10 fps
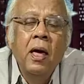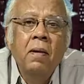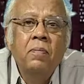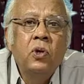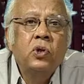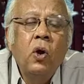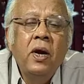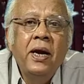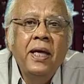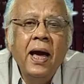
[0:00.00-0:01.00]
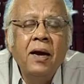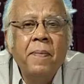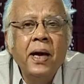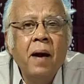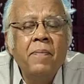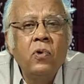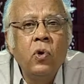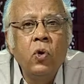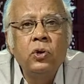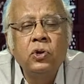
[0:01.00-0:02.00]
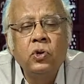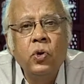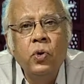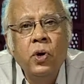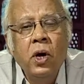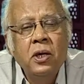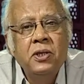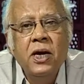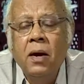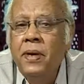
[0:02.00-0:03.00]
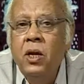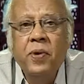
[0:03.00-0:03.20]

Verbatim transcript: Mussolini had become close to Germany.